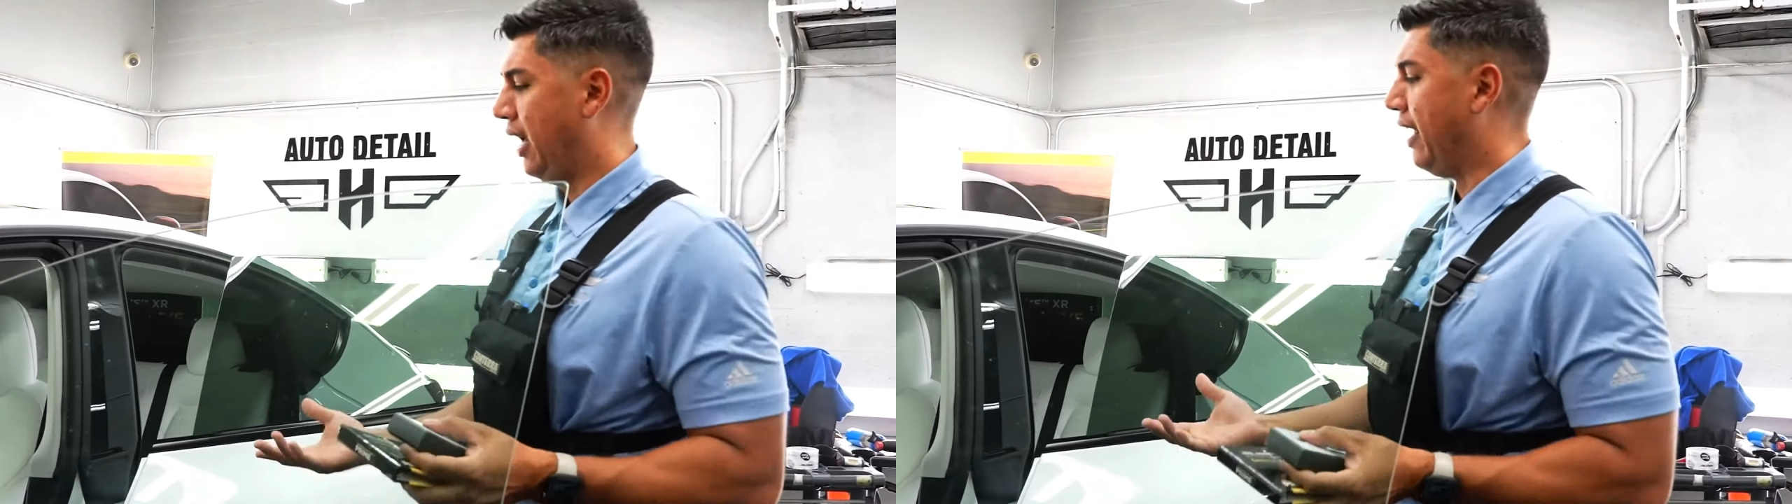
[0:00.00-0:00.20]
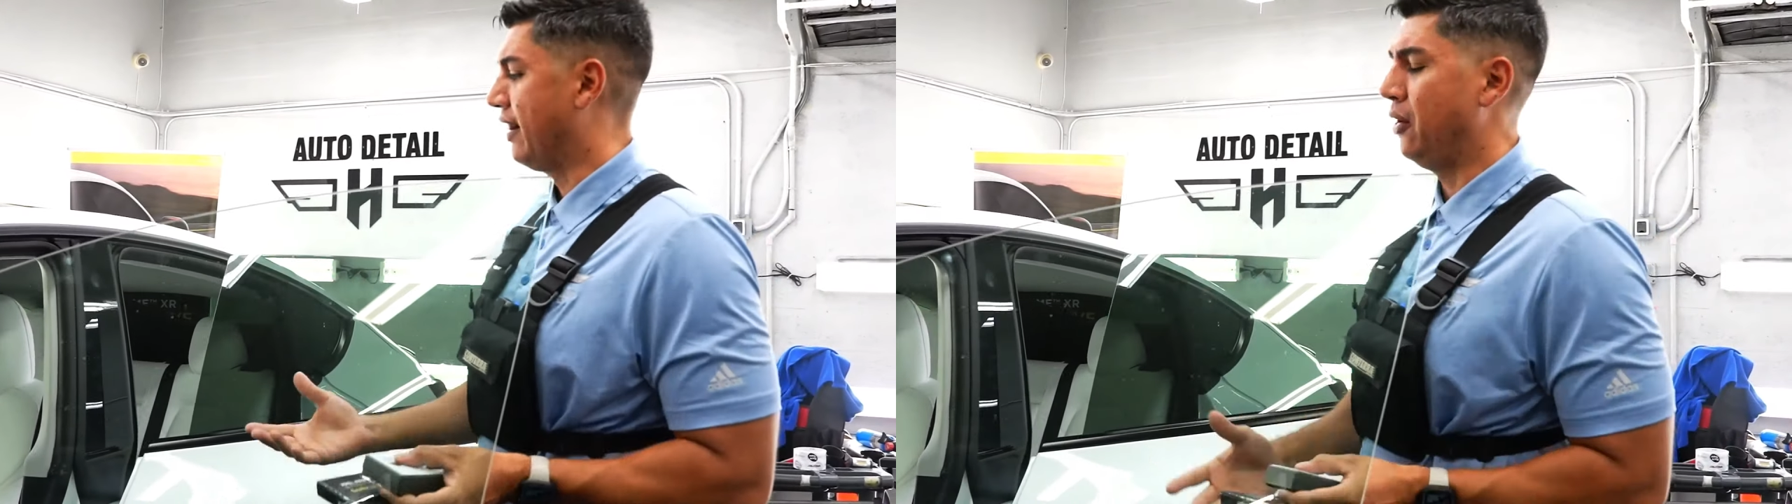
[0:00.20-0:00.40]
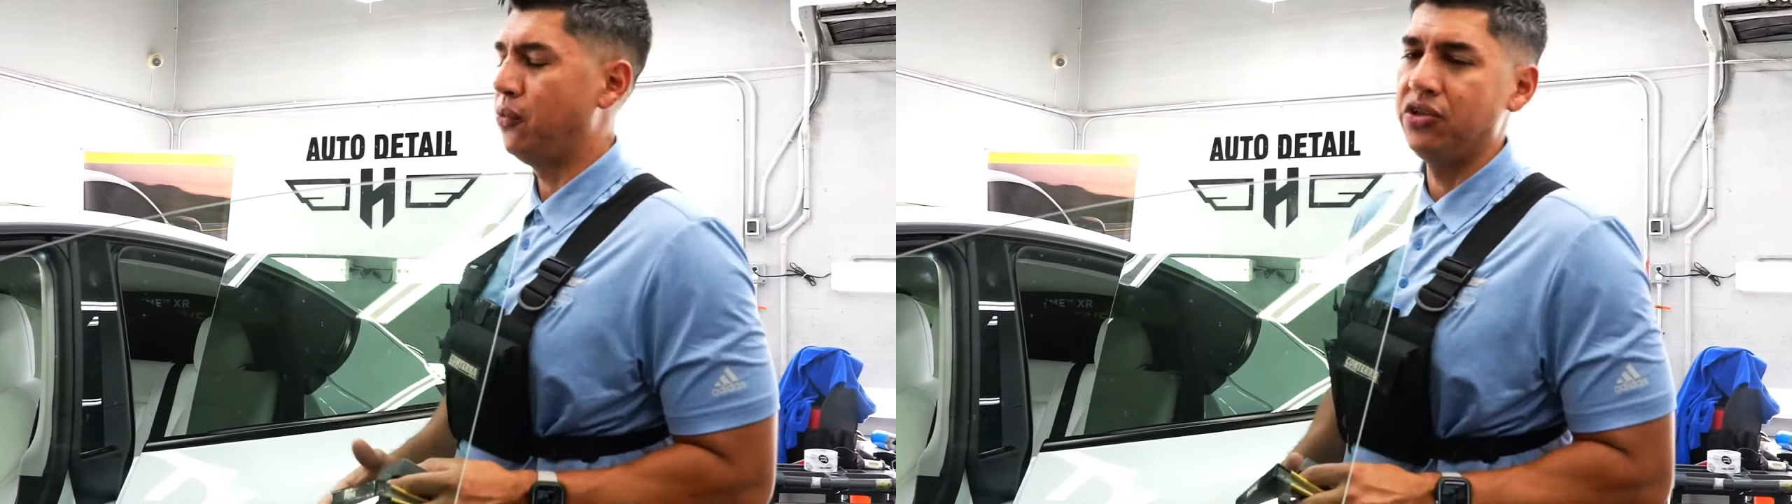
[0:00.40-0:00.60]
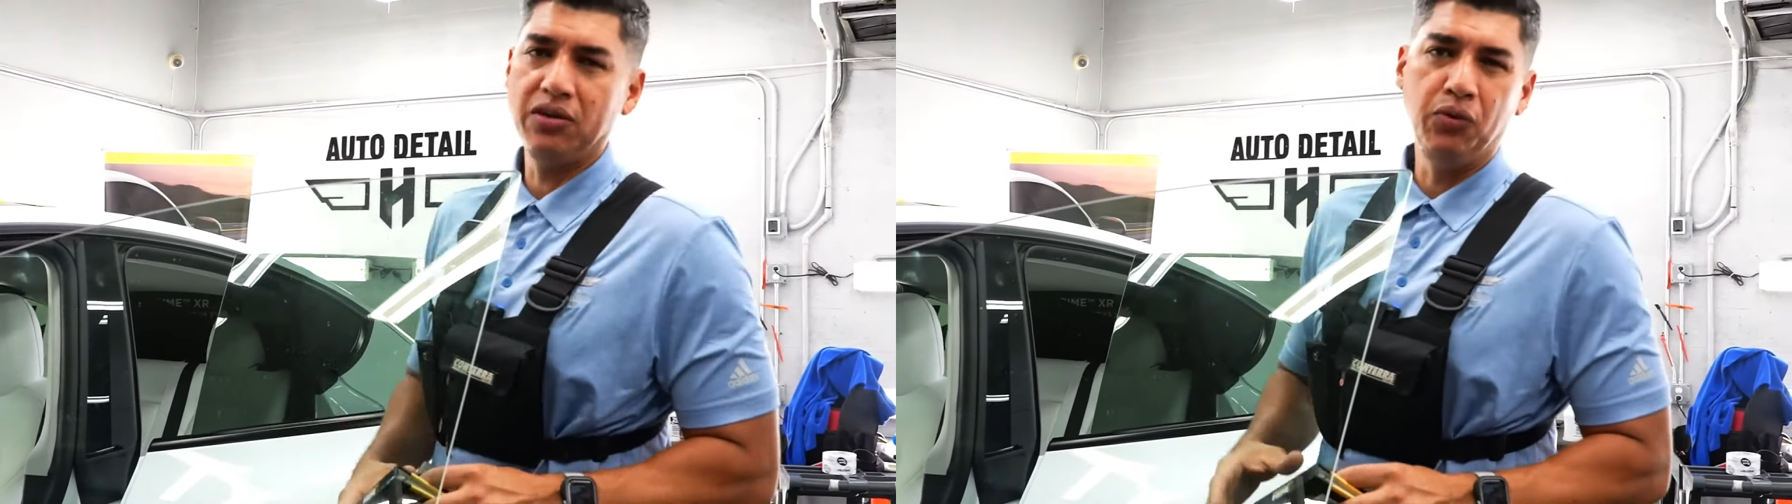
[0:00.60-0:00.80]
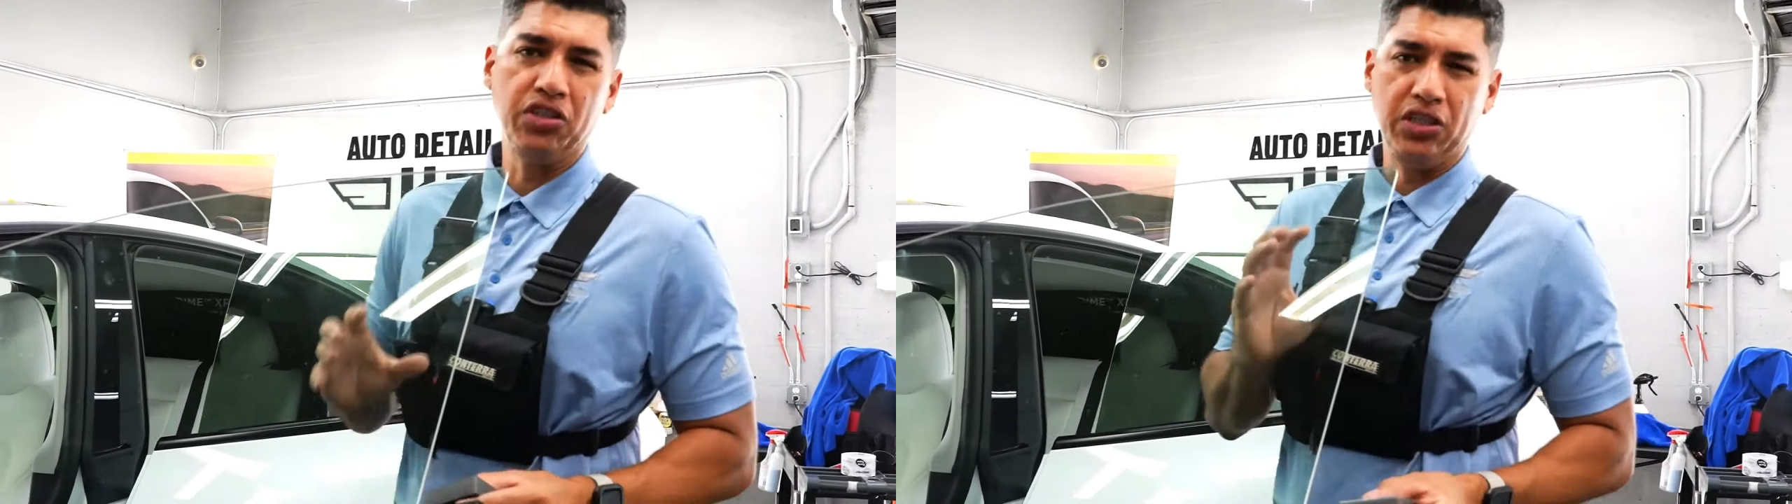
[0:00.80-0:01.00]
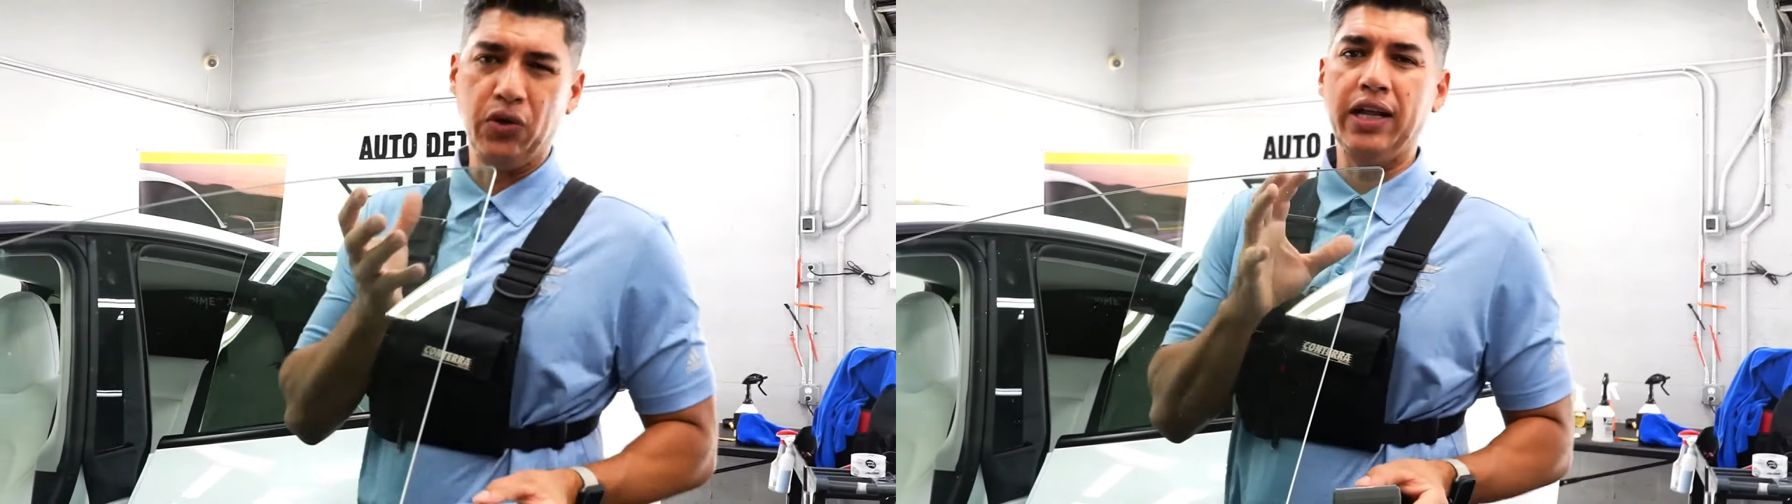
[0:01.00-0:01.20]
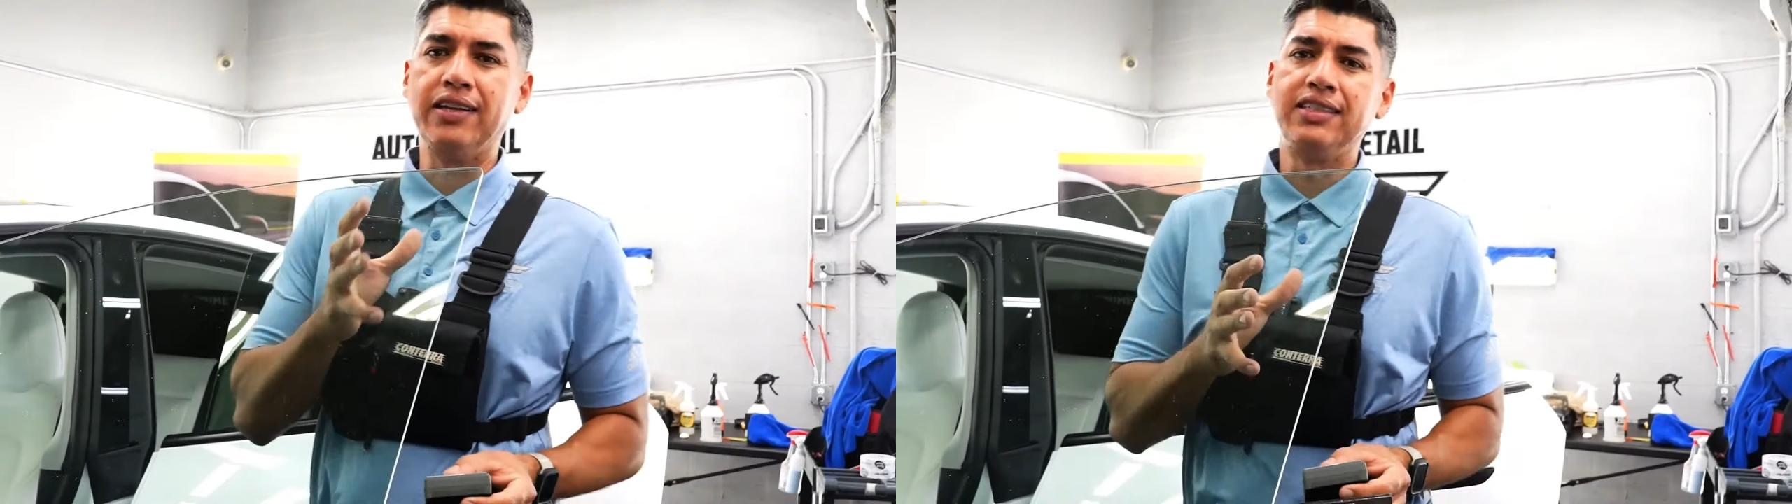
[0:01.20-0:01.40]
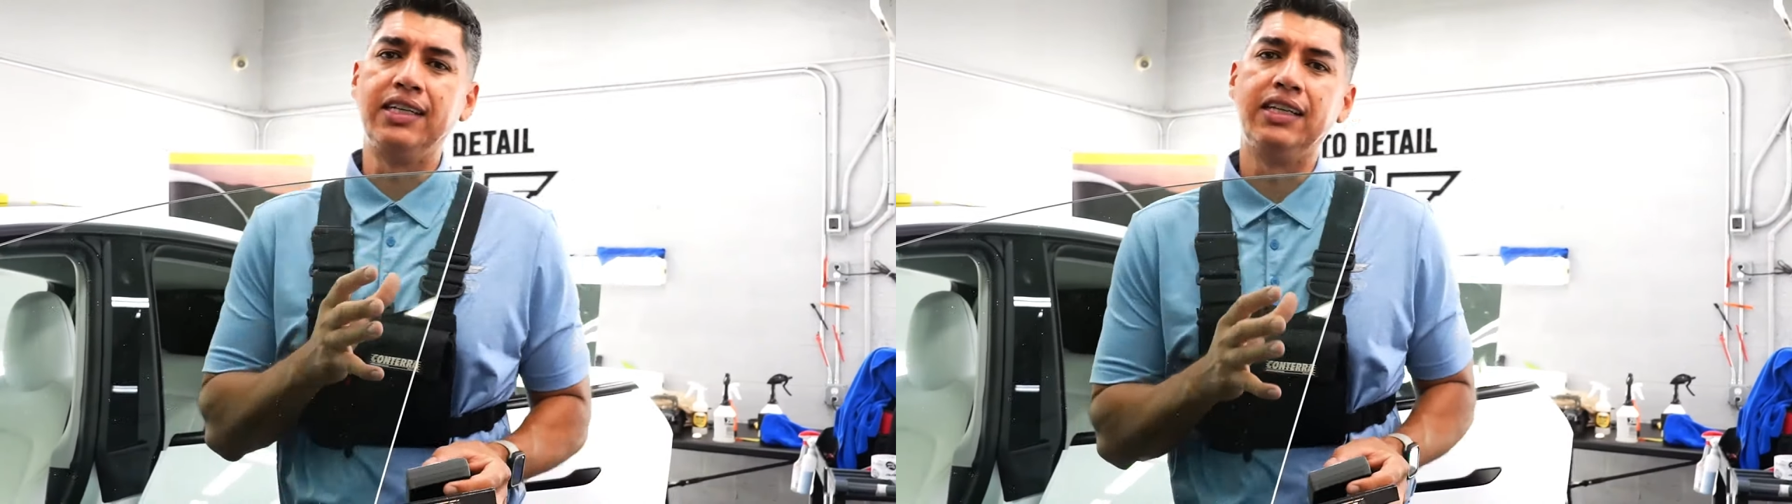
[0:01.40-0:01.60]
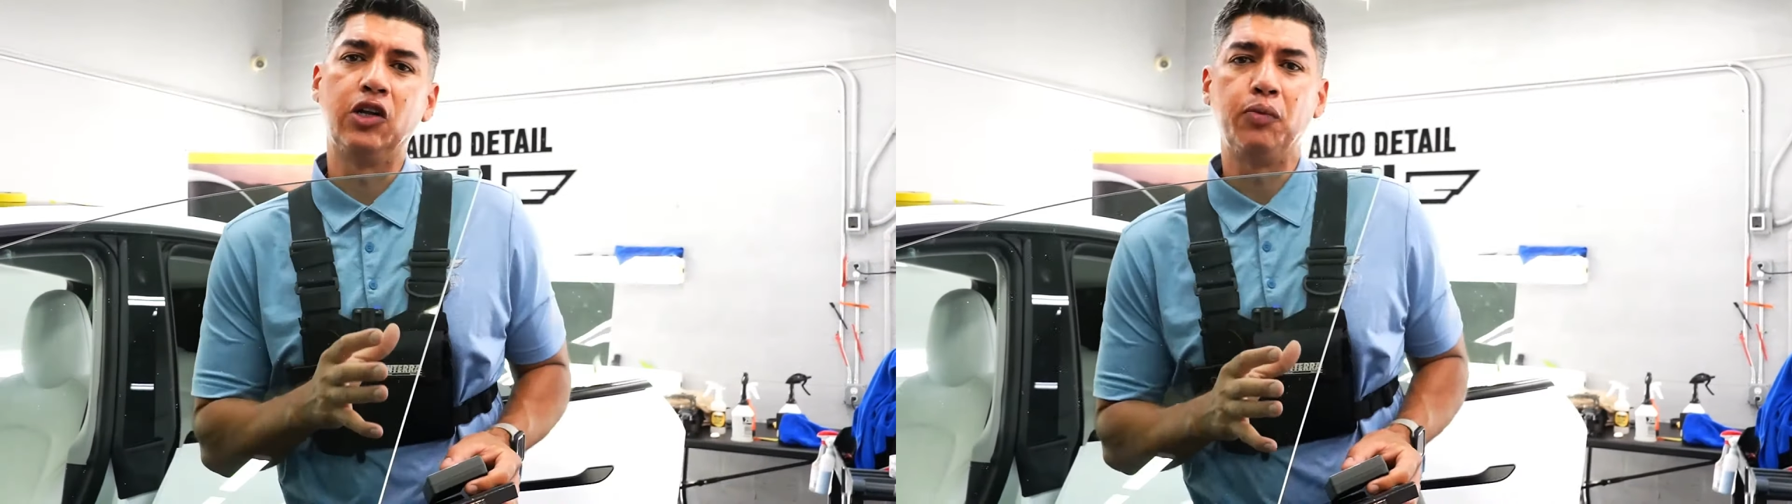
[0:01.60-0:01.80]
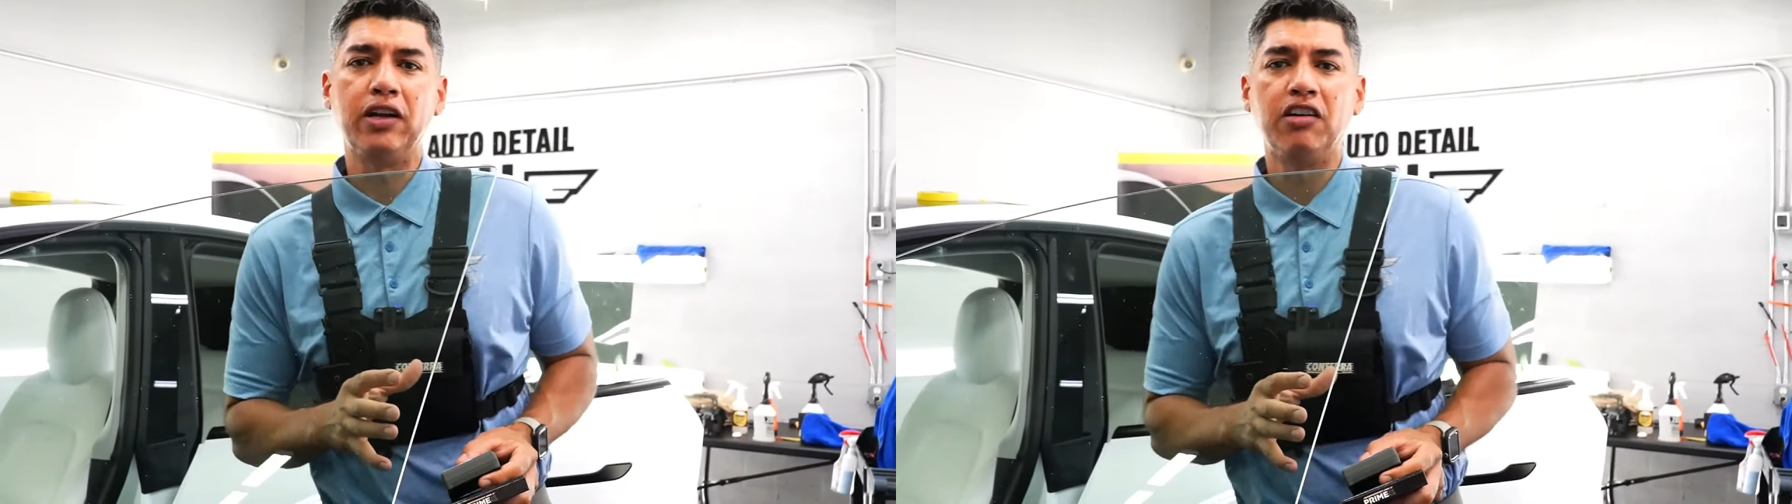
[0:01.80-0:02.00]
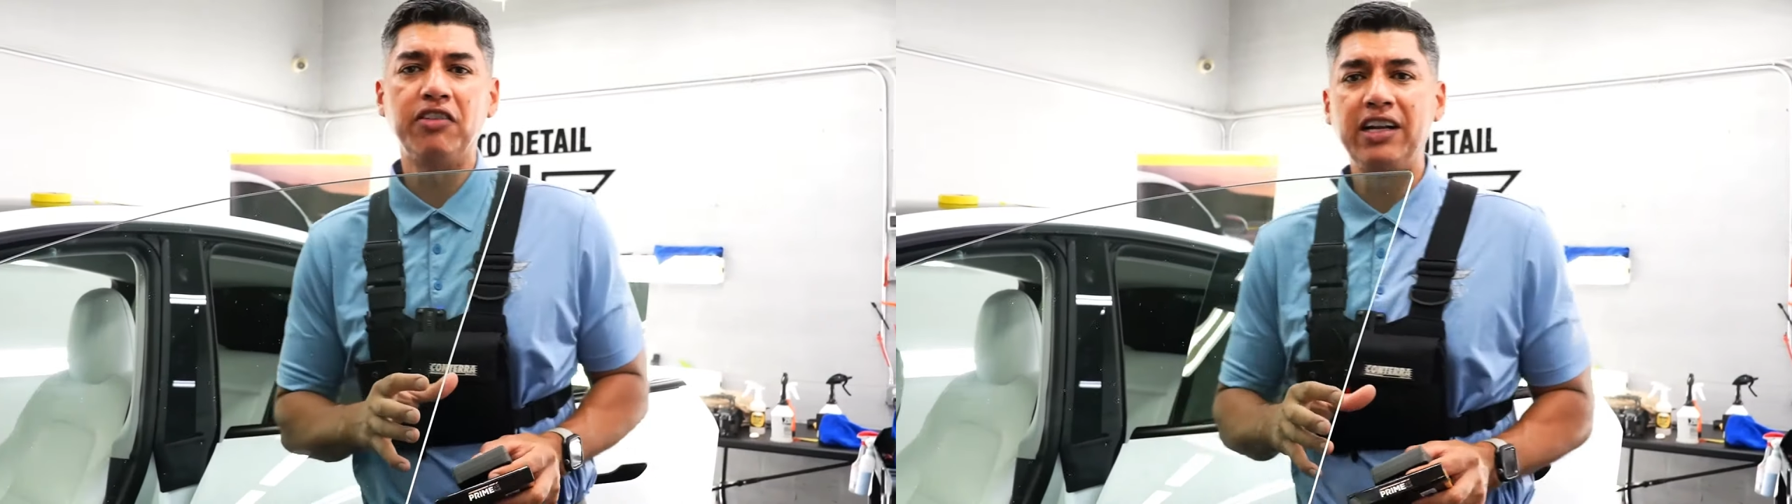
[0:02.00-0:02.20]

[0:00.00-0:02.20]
I think we're still gonna see a little bit of